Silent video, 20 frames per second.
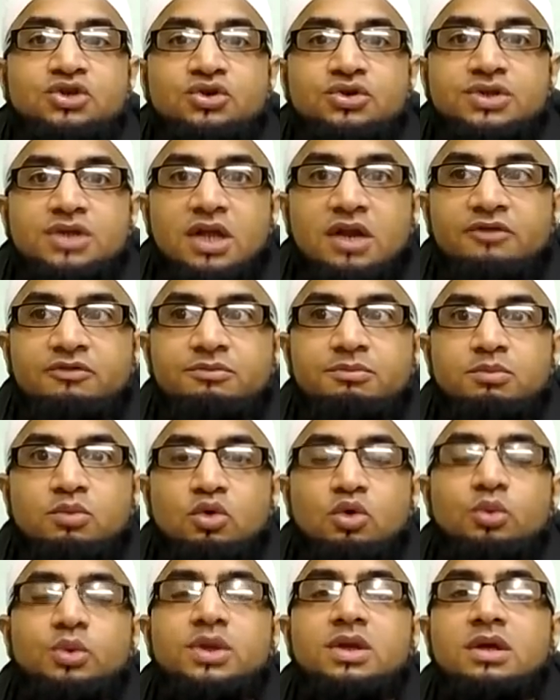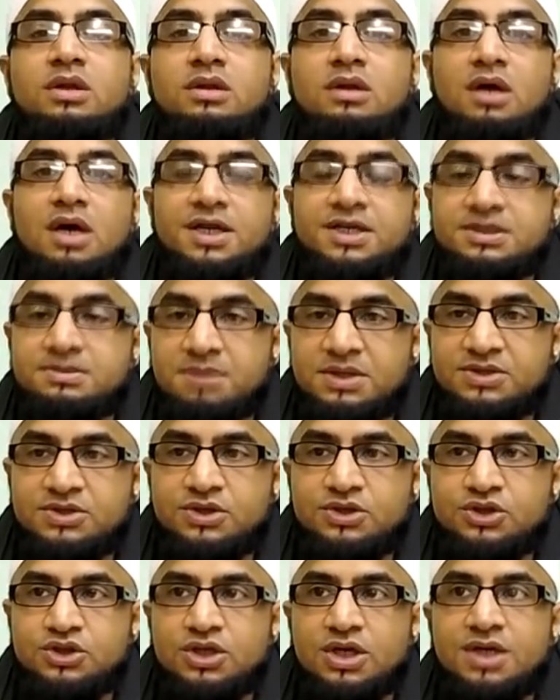yourself more with Allah and His
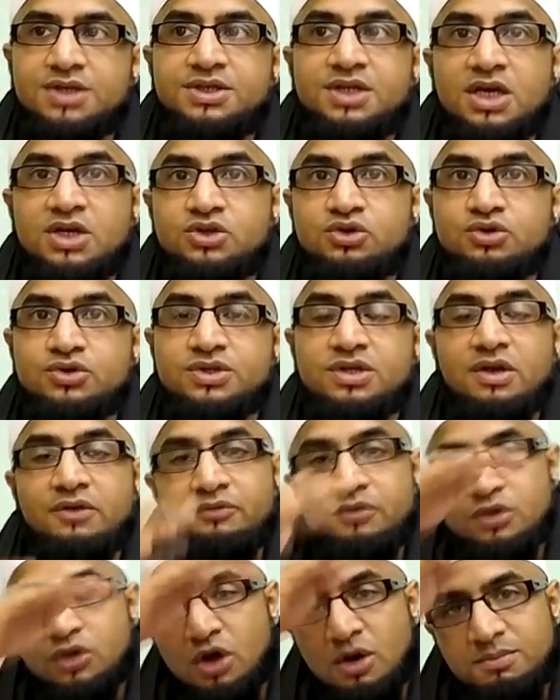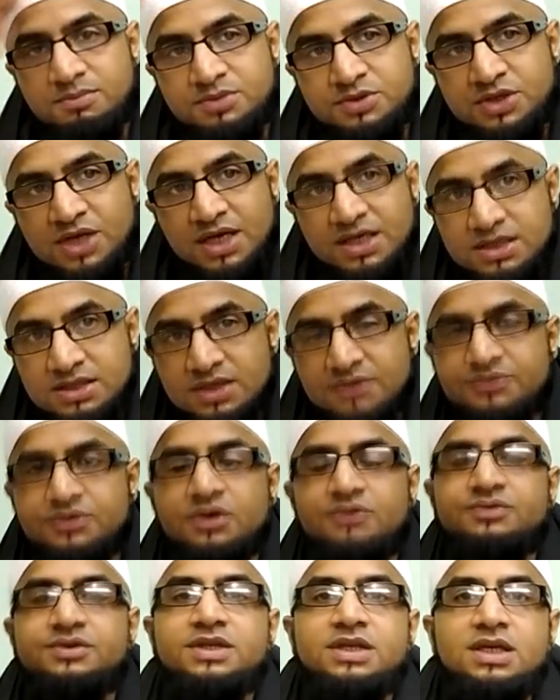Messenger. Attach yourself with the objectives
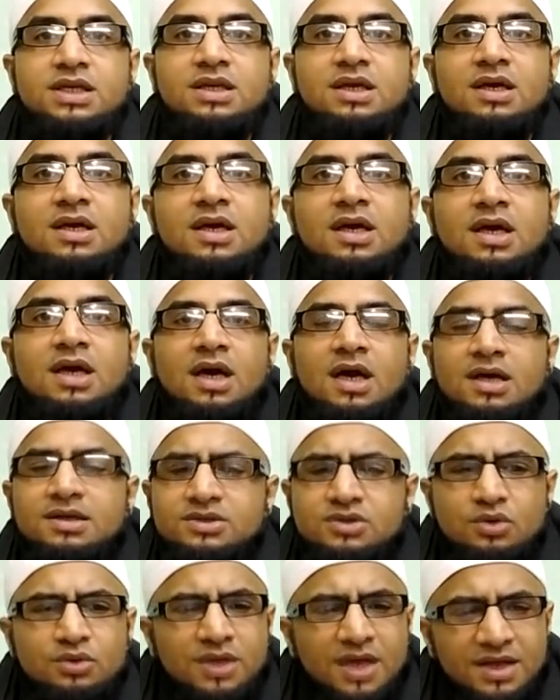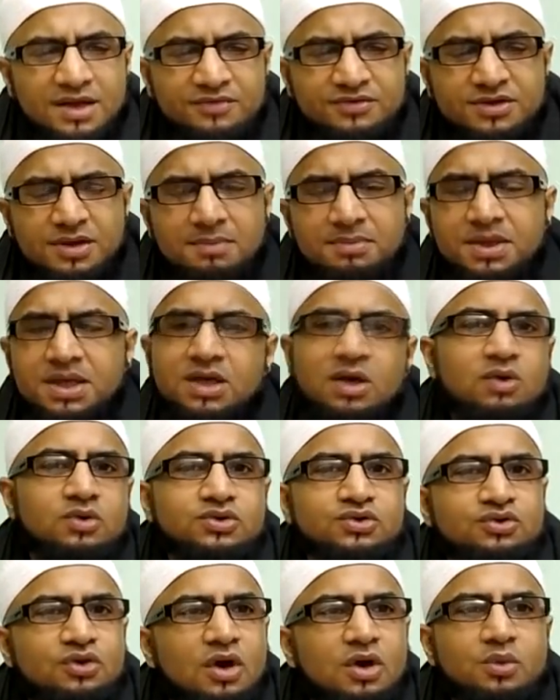of deen, so that if something
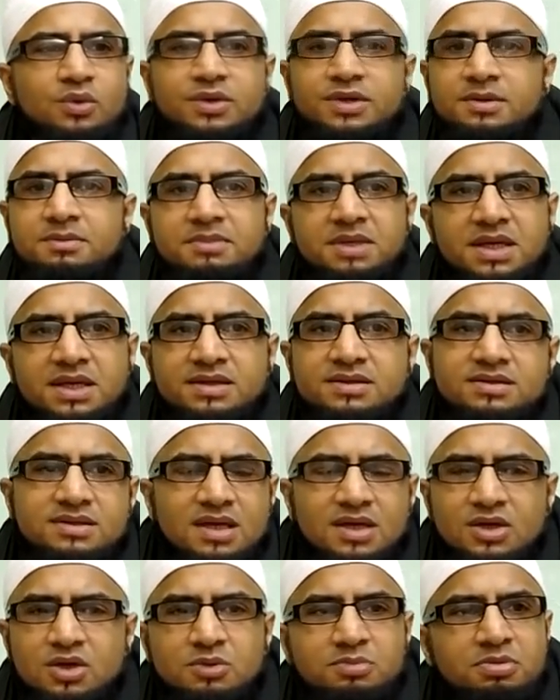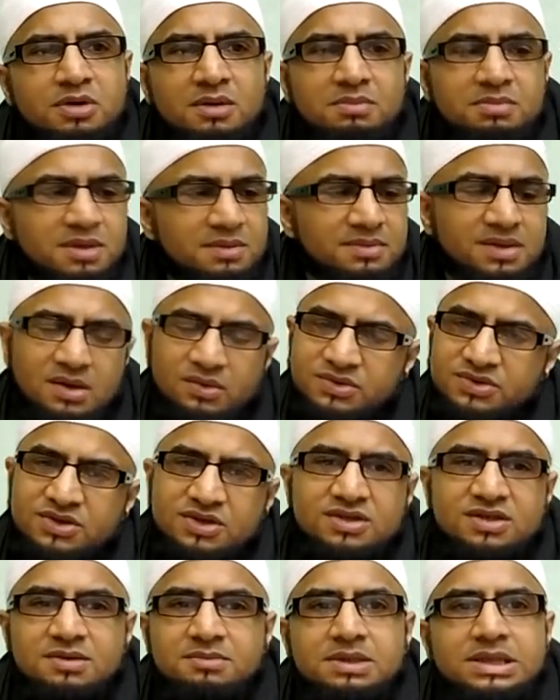goes wrong with the means, then no problem. That was
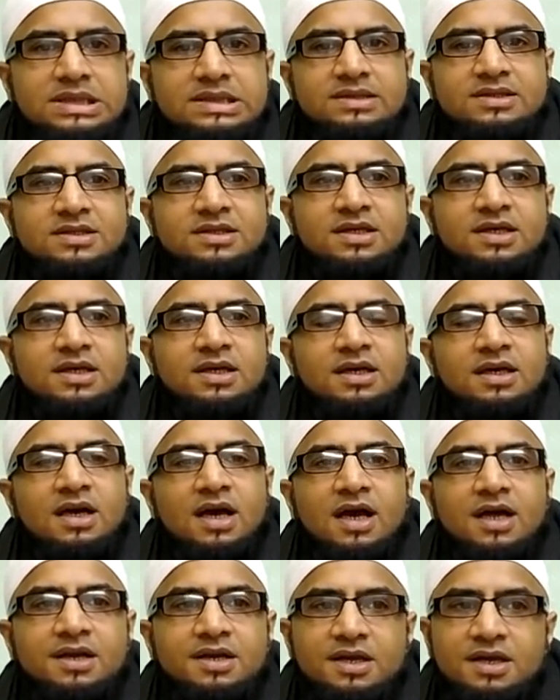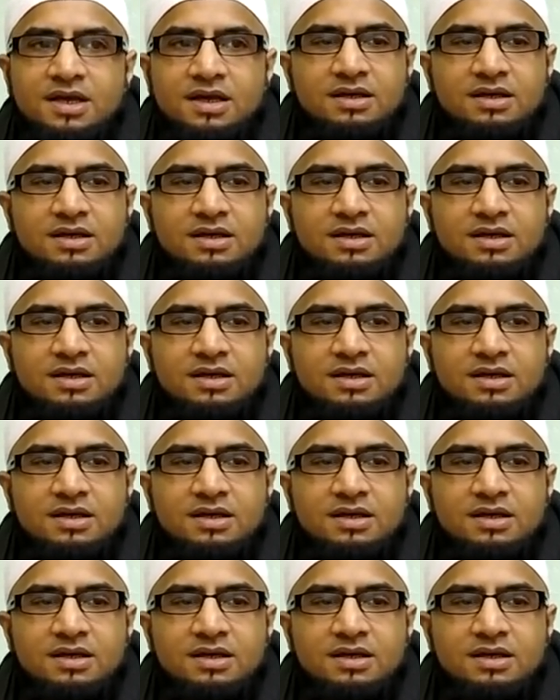just a means. And